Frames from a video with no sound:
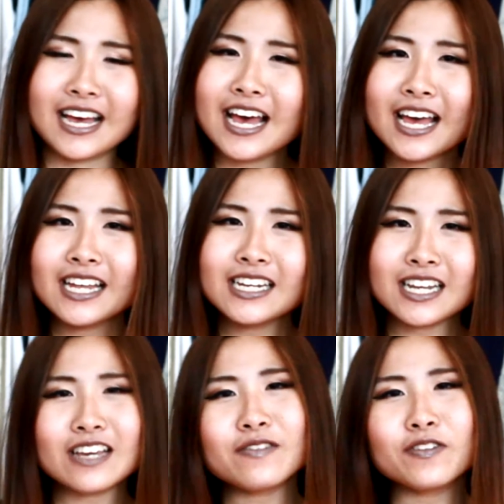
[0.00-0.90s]
And
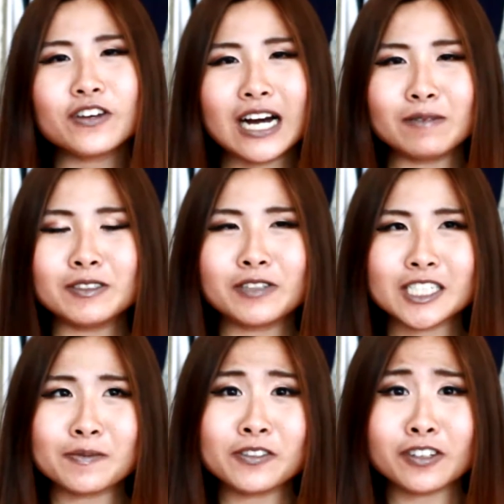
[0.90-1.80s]
if you have been
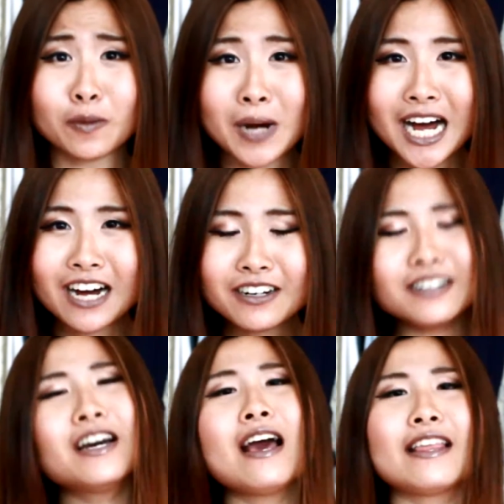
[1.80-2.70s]
watching me for a
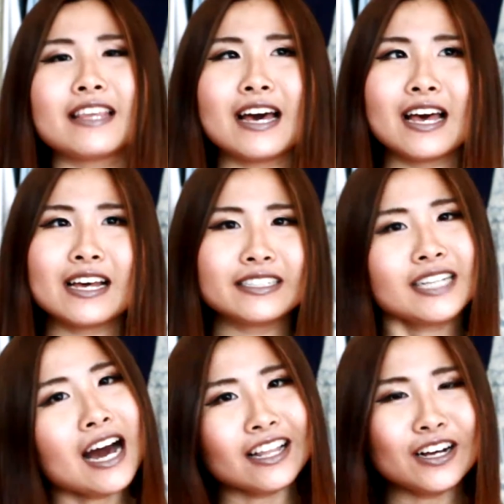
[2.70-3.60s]
while, then
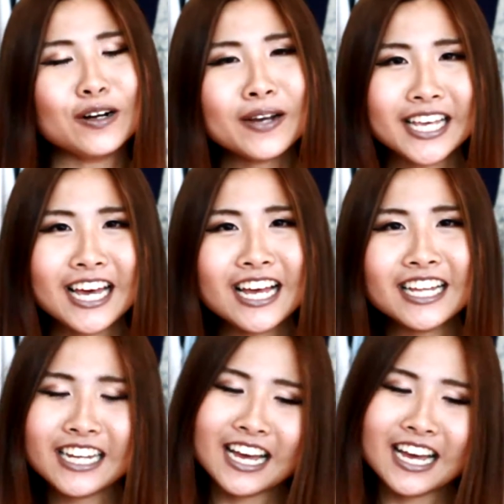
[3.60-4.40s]
hello again.